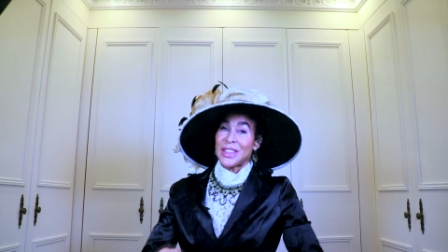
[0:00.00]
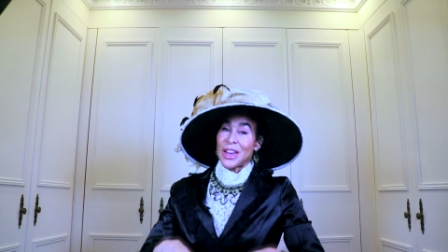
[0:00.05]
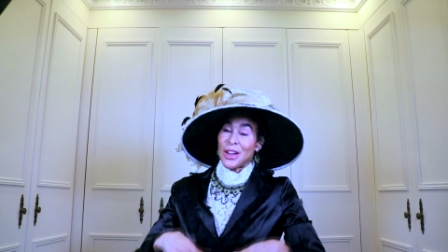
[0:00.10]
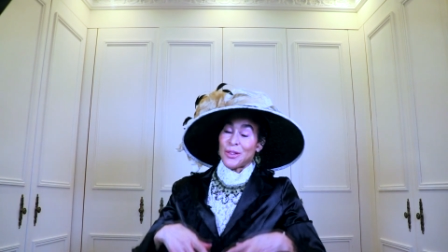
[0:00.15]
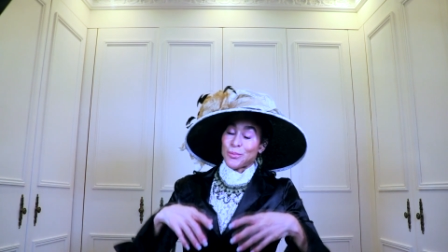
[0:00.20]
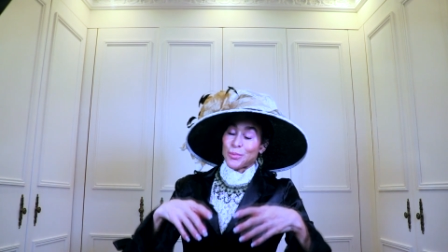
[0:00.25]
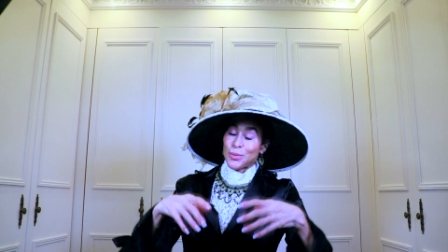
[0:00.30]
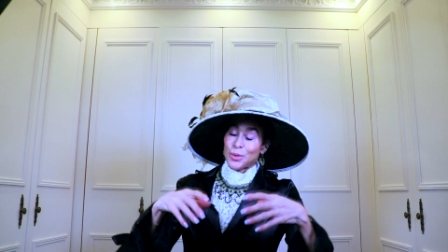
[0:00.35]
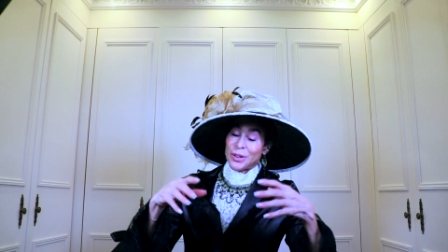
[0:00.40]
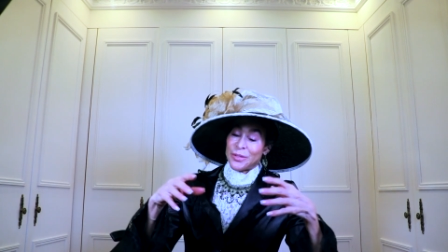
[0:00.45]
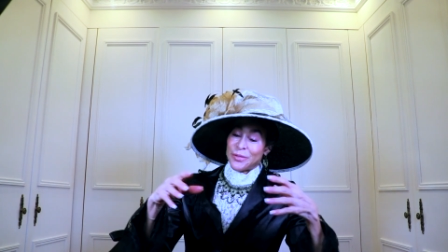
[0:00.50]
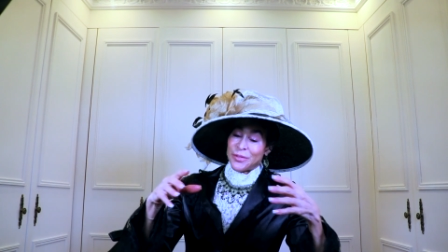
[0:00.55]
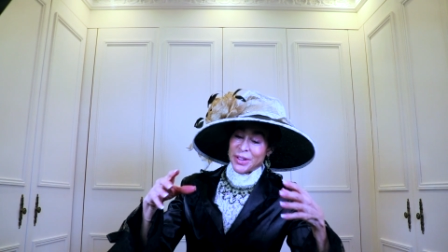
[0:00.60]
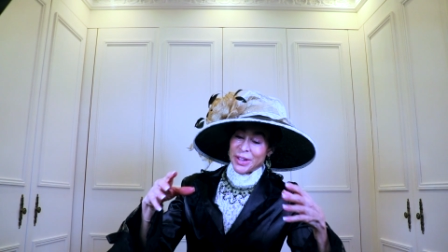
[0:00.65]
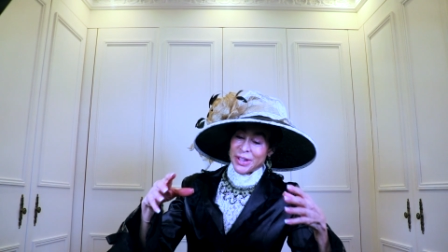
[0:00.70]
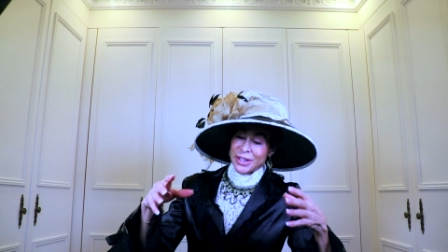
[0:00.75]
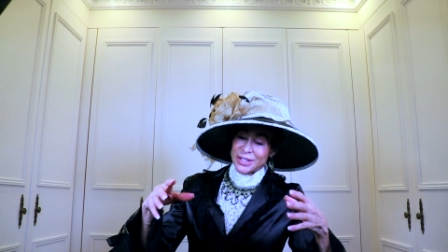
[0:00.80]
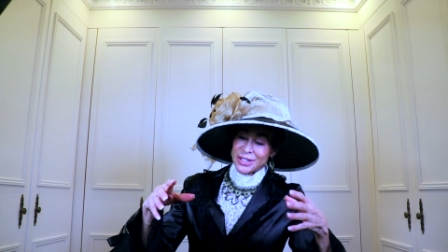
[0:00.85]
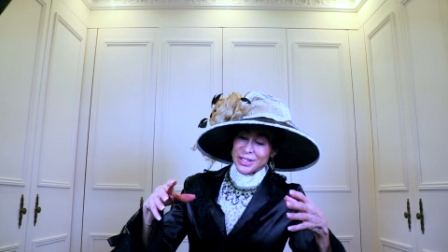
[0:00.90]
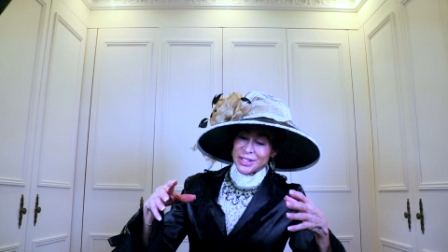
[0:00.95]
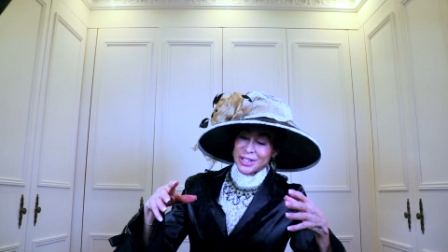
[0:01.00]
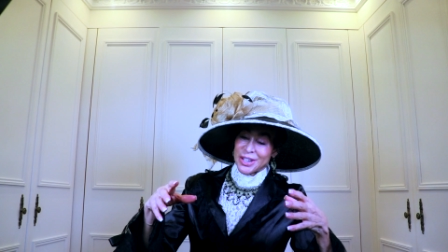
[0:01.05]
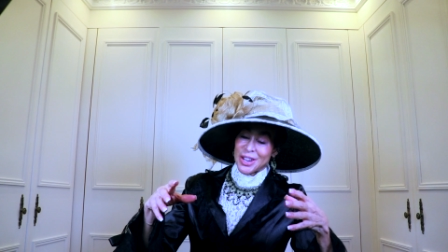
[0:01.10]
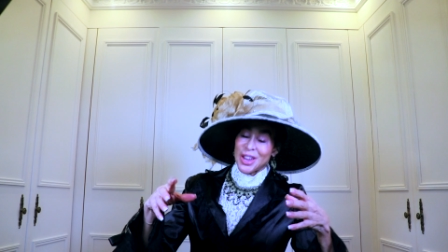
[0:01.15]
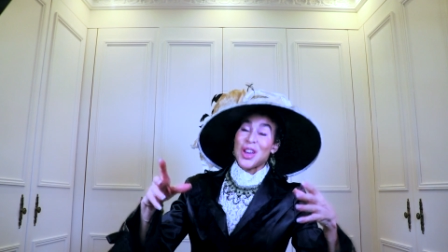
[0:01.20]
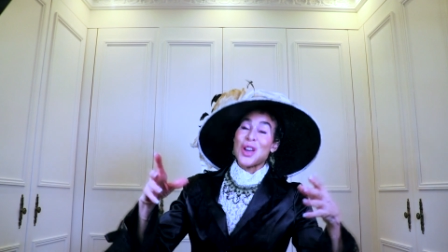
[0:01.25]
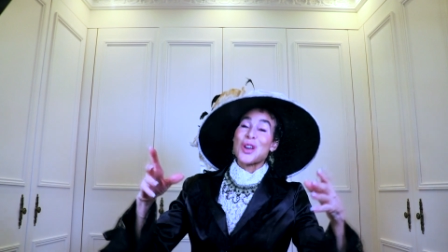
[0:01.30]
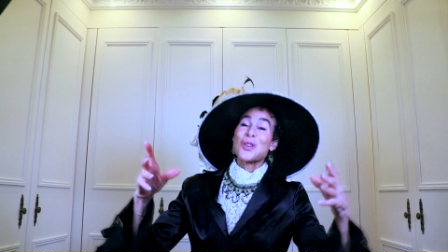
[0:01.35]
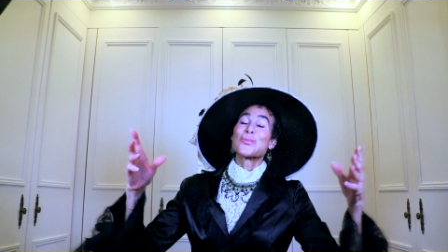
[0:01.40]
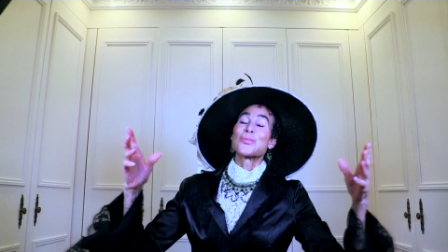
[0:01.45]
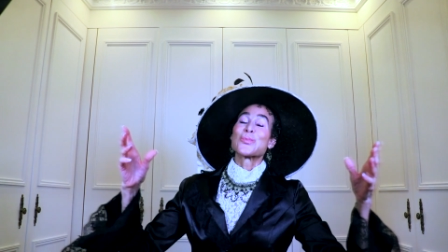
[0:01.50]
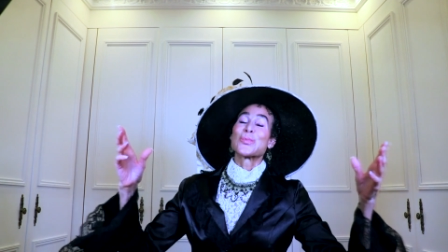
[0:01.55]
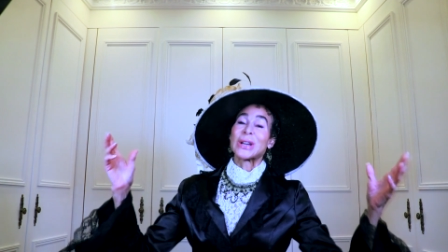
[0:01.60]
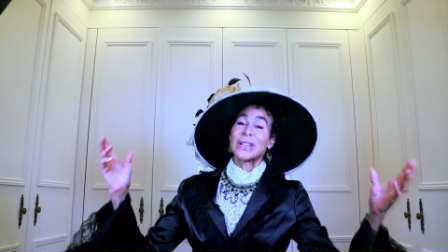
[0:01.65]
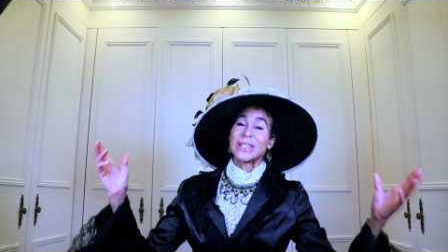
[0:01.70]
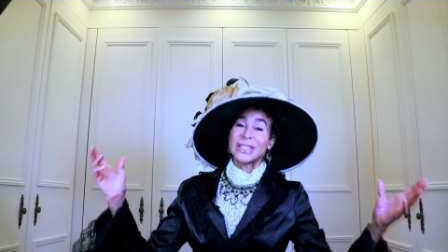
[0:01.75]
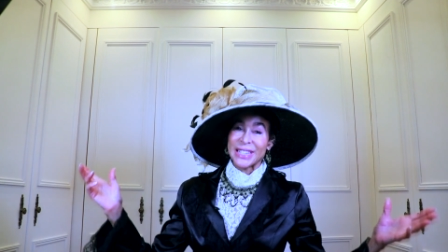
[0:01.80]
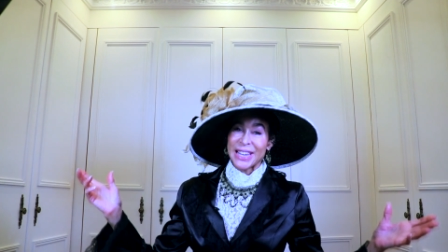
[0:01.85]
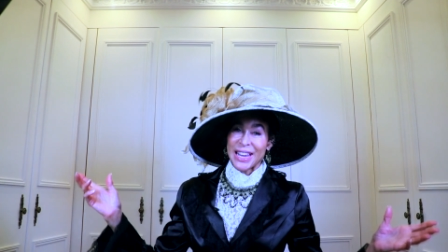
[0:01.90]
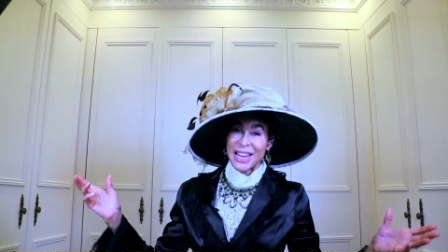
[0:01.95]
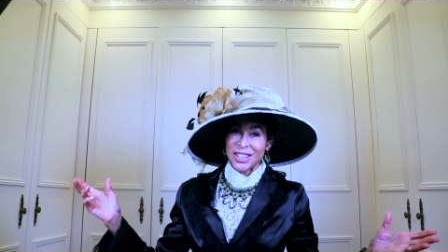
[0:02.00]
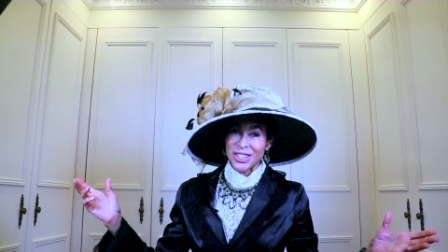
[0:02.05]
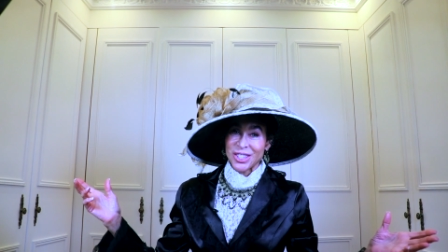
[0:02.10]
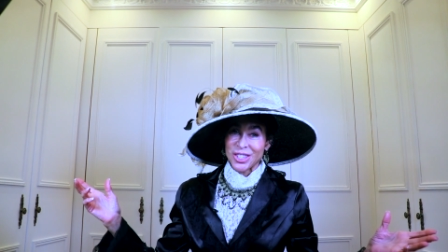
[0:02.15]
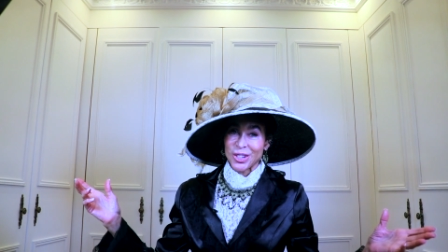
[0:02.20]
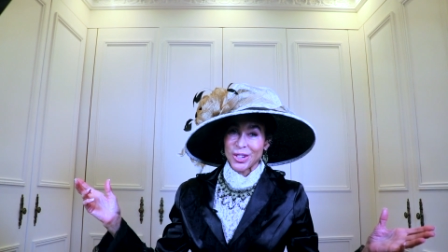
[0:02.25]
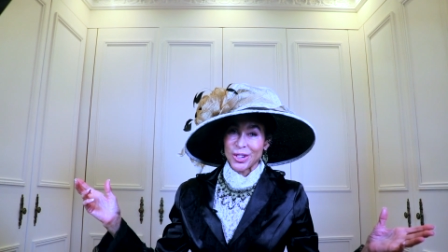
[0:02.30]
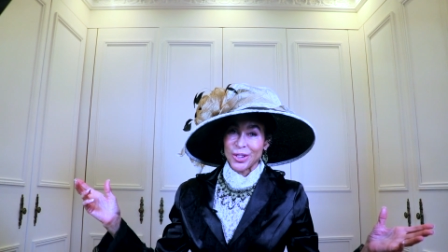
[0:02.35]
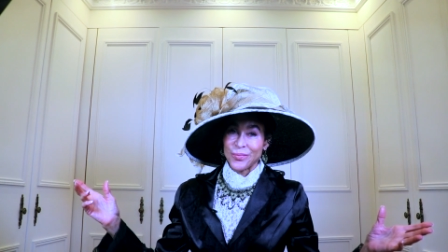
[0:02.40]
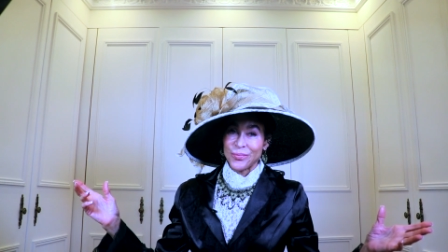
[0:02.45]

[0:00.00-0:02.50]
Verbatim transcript: that prevent breast cancer.